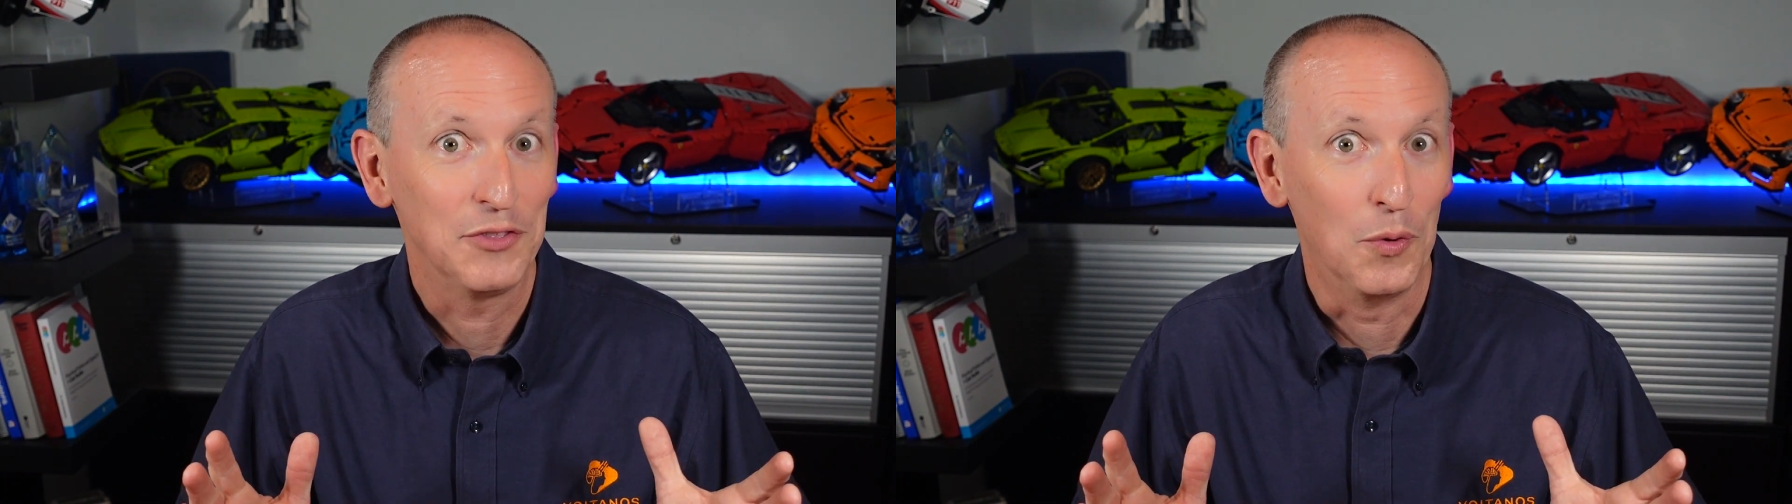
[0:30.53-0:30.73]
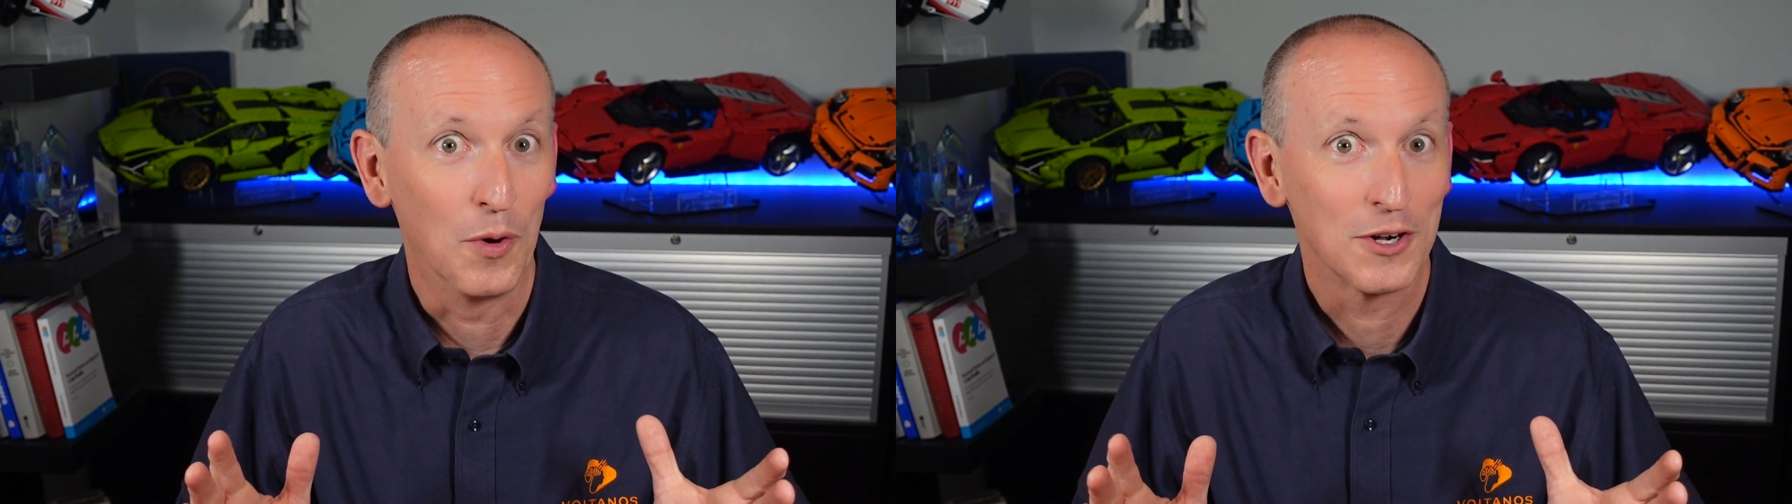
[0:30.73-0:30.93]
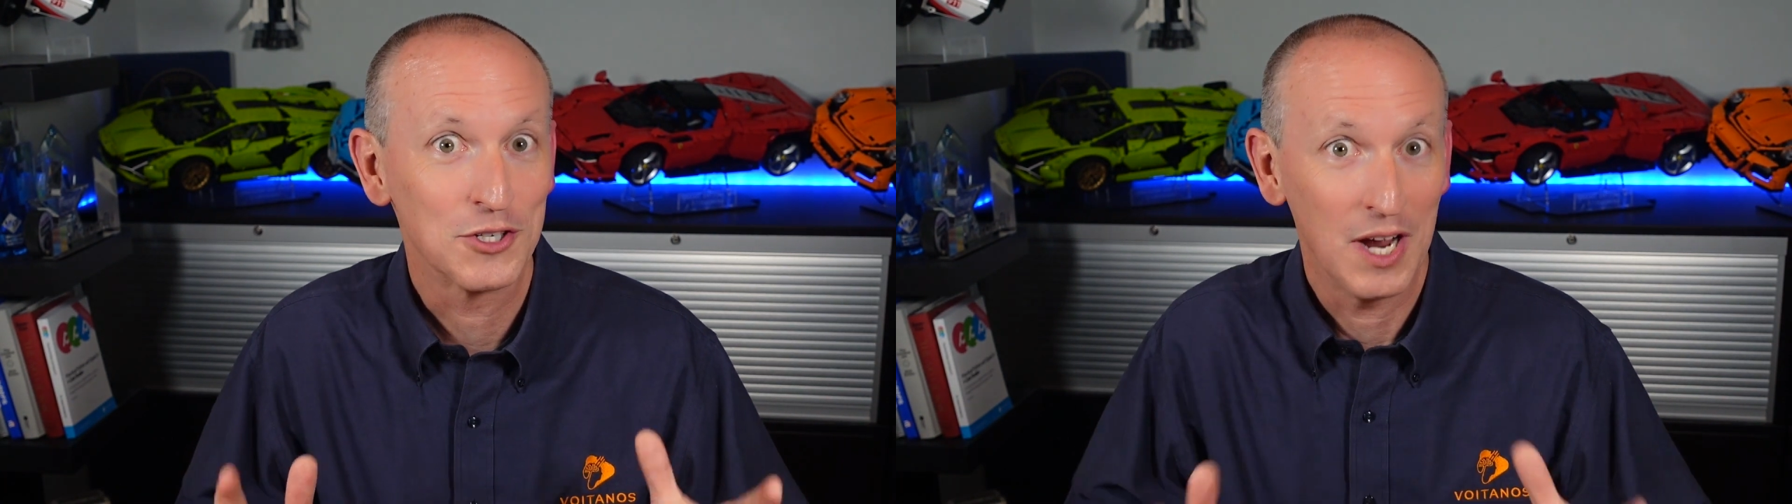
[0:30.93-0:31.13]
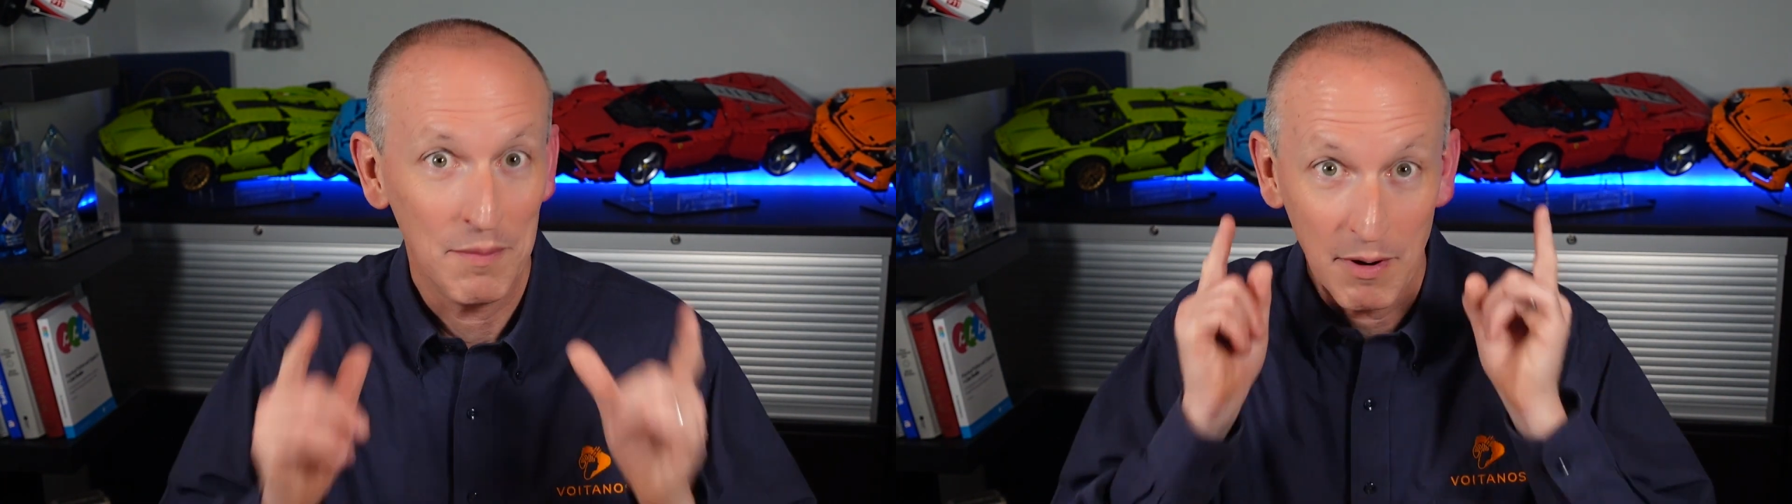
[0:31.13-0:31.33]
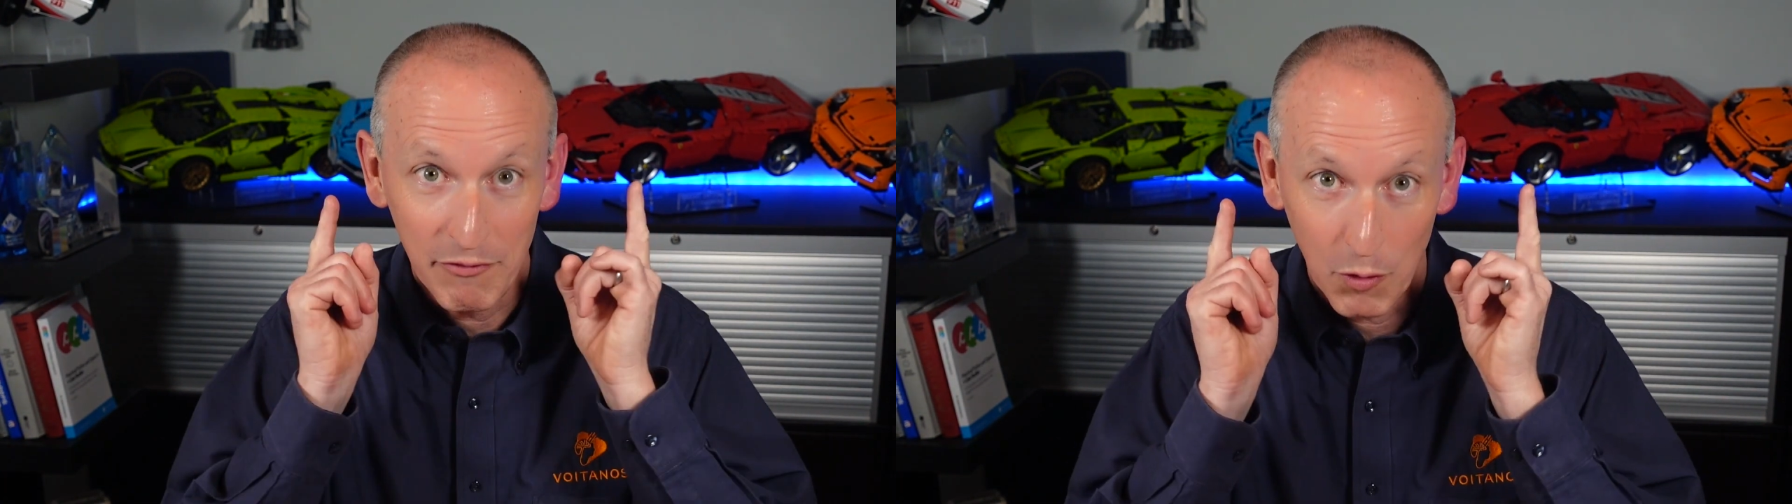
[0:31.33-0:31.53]
the
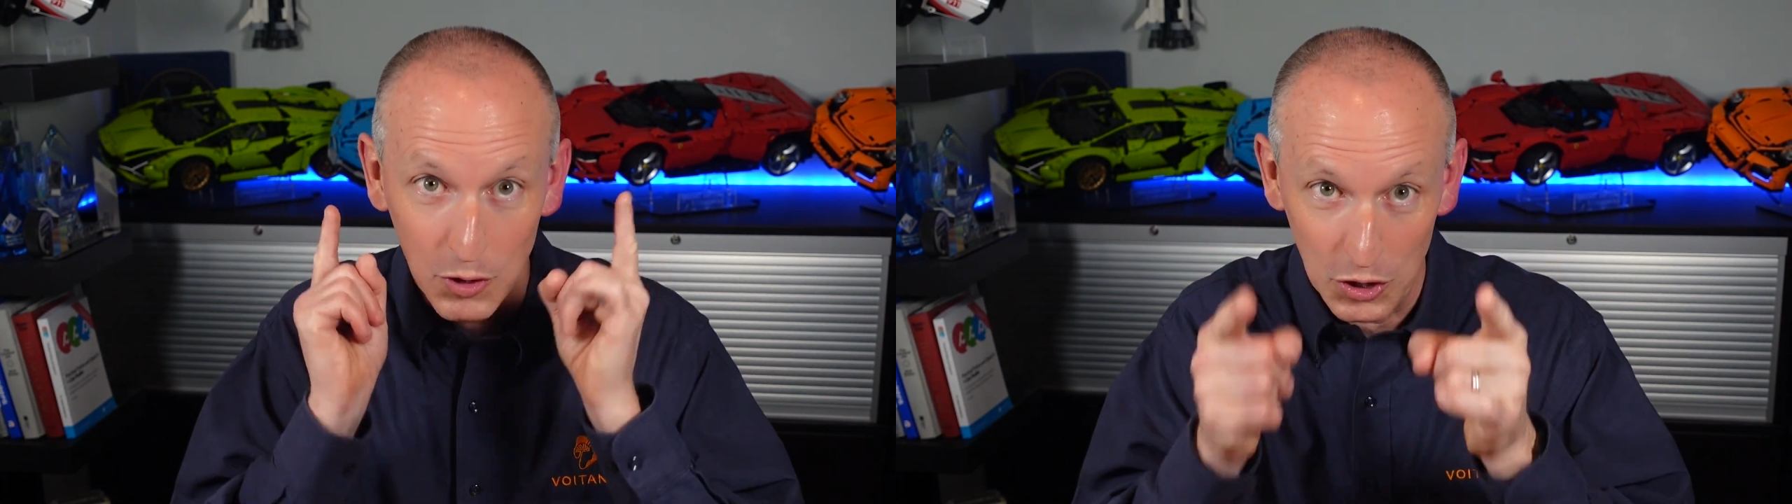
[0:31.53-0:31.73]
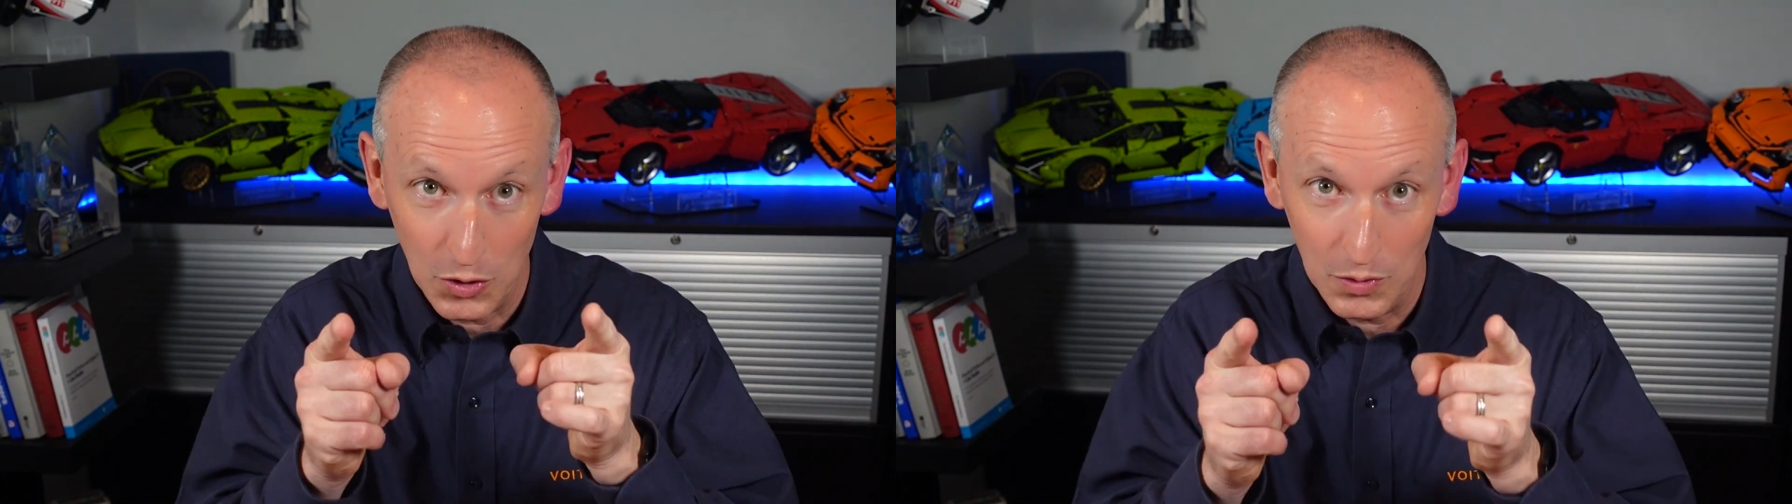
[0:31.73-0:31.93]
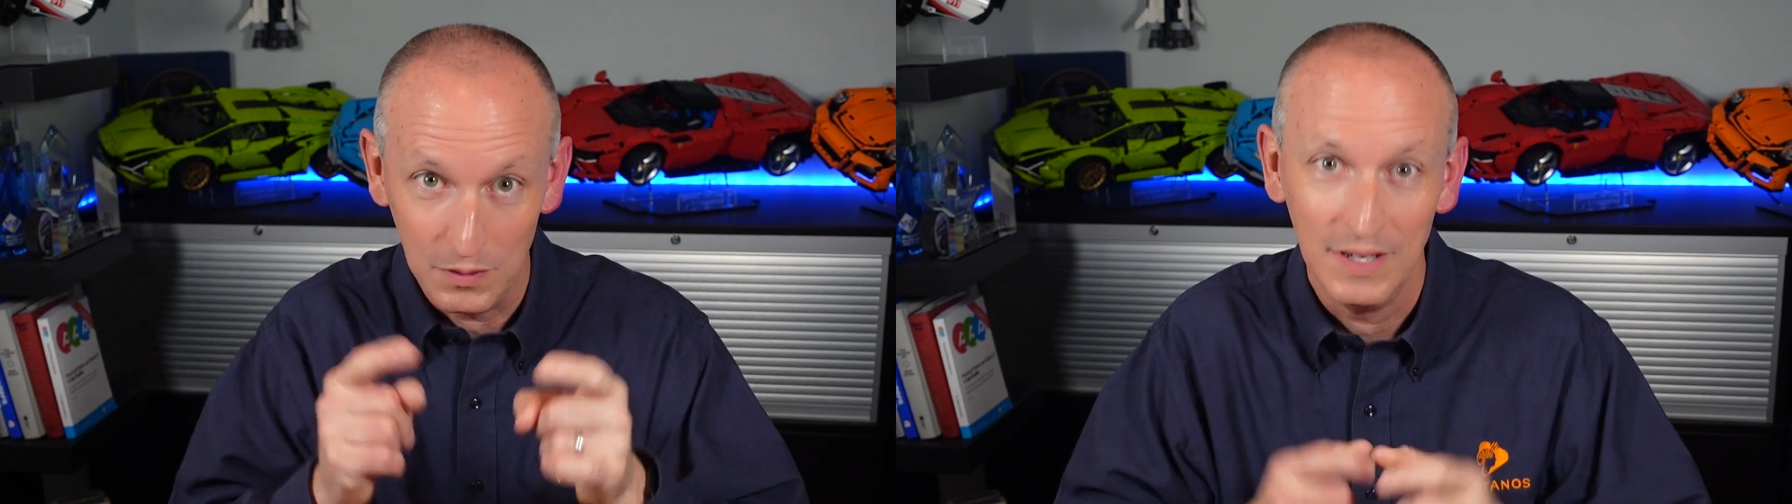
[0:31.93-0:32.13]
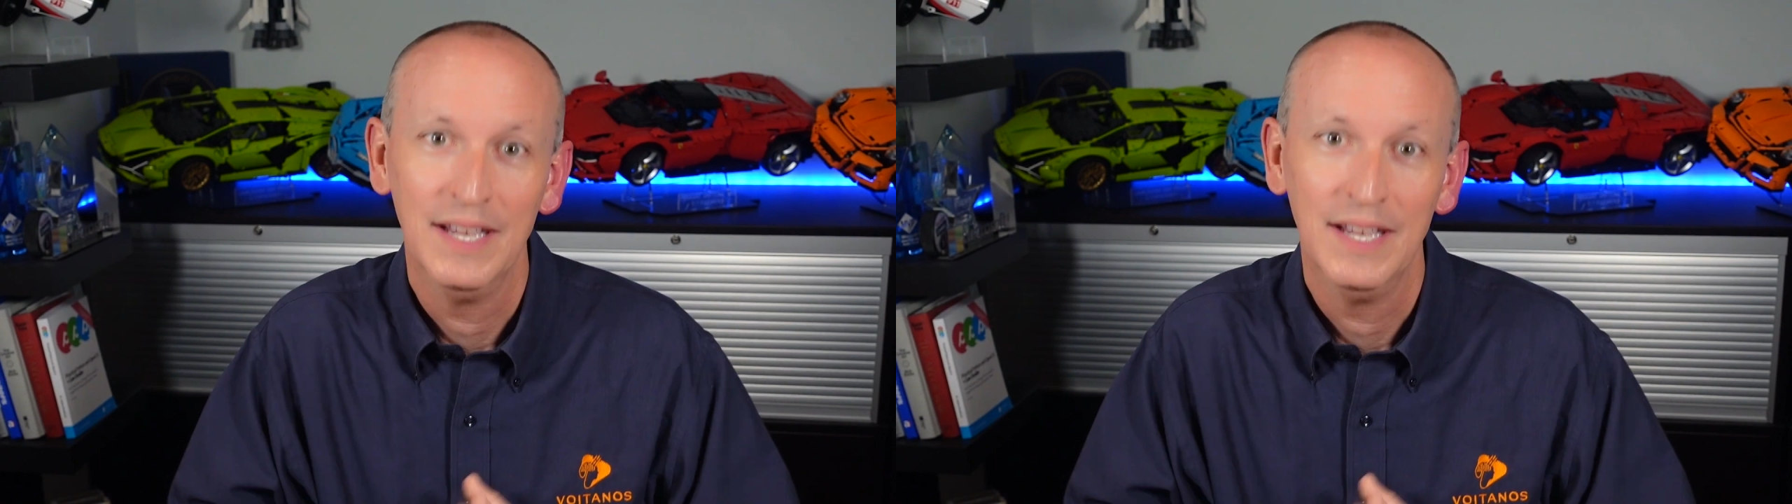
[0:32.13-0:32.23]
workshop for you.